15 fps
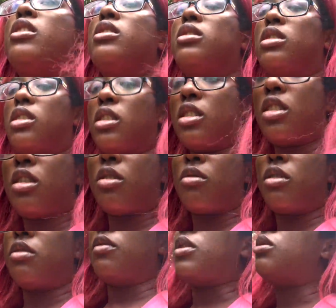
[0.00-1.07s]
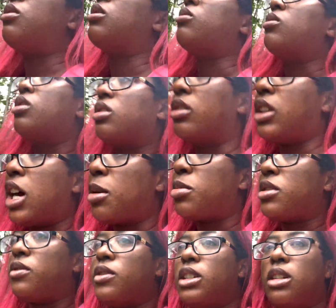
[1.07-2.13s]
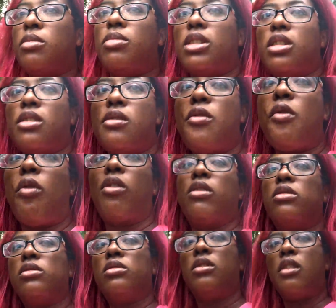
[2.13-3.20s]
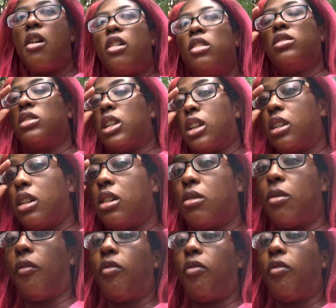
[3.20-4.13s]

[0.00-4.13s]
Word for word: You got concrete where you can walk laps if need be. Like now.